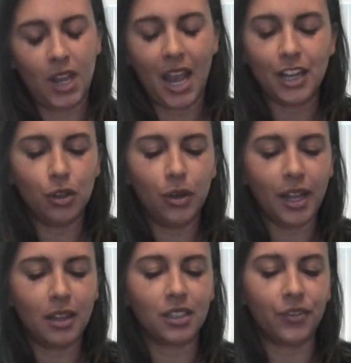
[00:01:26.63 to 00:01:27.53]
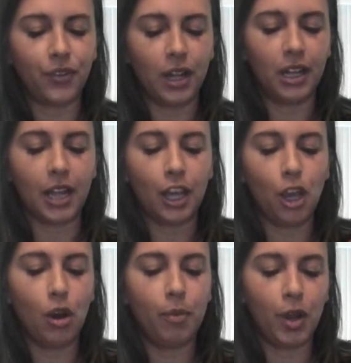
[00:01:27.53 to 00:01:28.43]
I do get this feeling that you
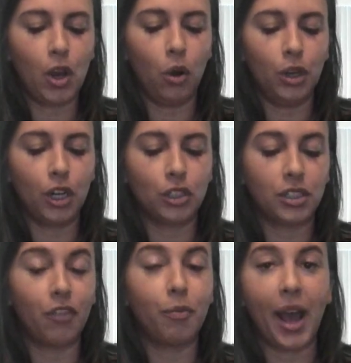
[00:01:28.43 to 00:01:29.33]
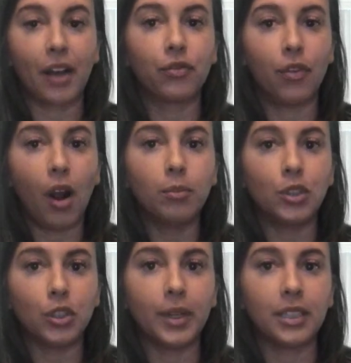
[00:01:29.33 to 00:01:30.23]
could be holding yourself back from
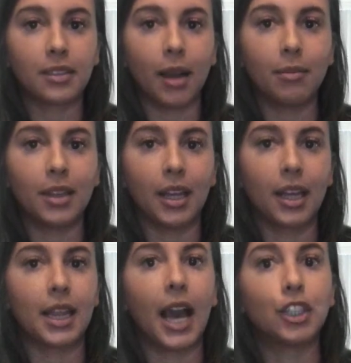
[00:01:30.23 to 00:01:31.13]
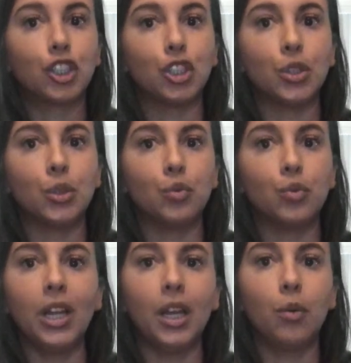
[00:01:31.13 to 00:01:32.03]
doing something that you
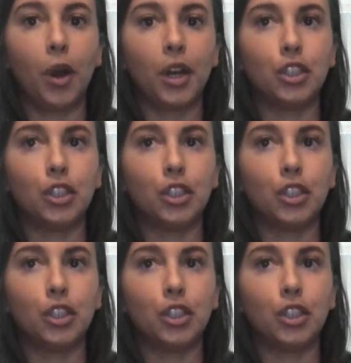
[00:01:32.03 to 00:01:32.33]
really want to